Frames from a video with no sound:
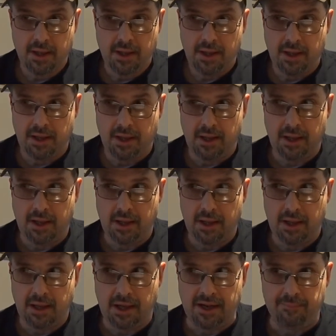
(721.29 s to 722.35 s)

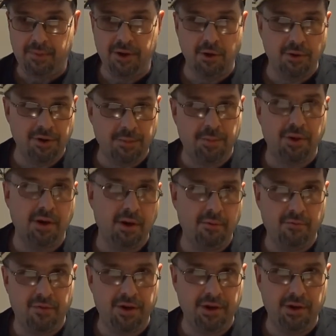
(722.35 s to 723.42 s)
I've been known to put
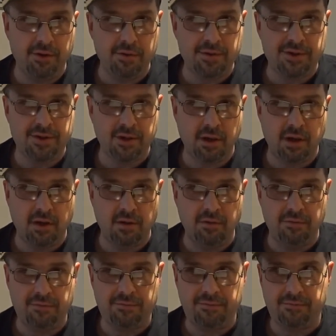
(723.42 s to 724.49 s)
out videos
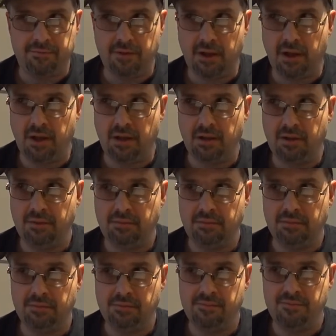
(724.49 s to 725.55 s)
of
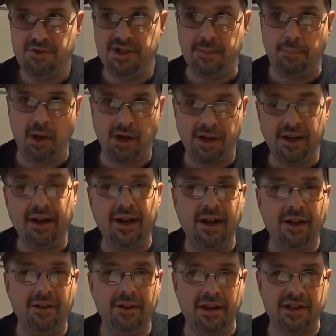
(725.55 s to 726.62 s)
debunking
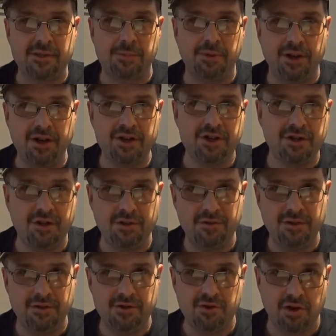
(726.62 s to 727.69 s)
and explanation and
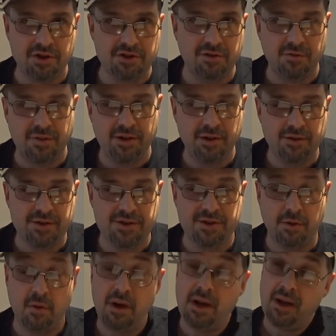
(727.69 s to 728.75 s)
instructional videos.
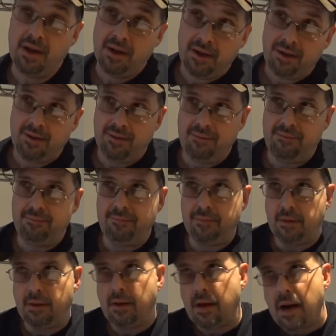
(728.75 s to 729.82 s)
So
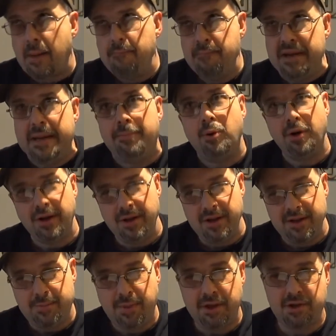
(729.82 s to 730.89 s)
me putting
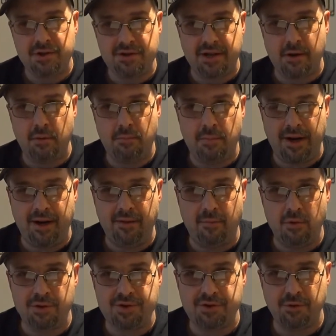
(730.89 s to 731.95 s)
these pictures out might have
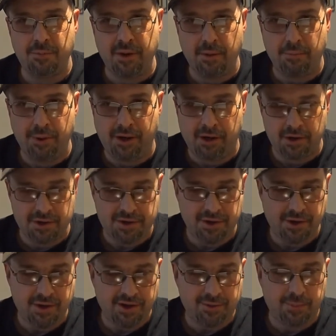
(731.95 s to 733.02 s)
also been a precursor
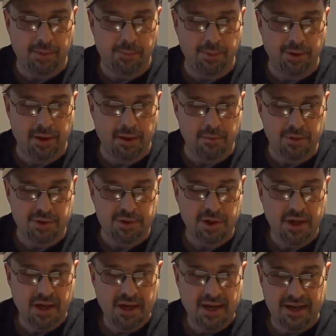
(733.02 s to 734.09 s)
to these people that I was
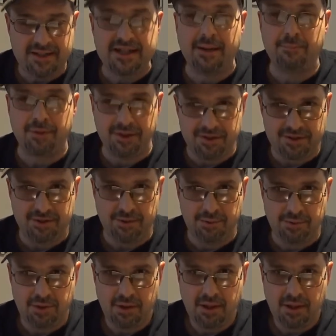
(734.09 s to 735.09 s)
attempting to